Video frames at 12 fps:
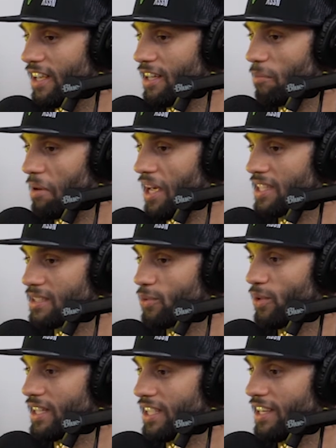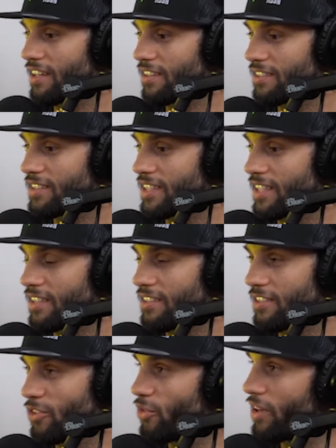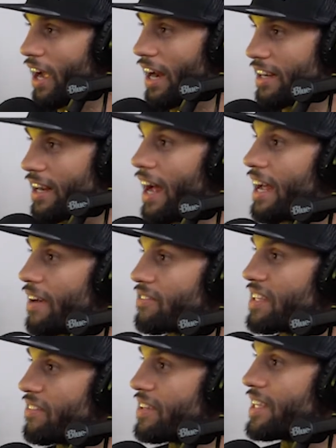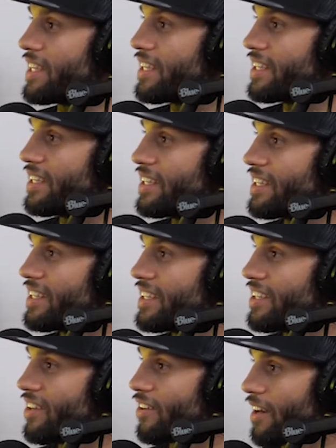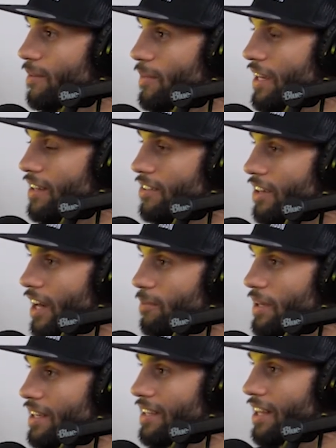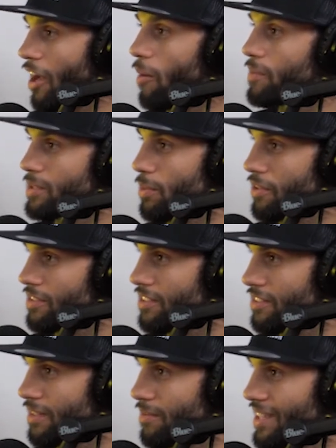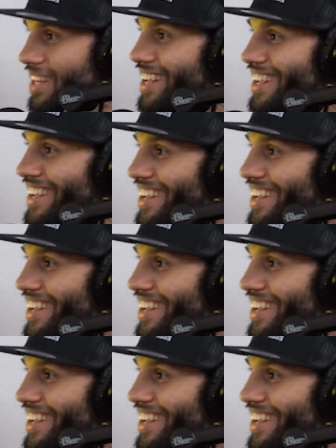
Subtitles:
in the past 20 years, then you got to not have TV. You know what I mean? You got to be an Amish person or something.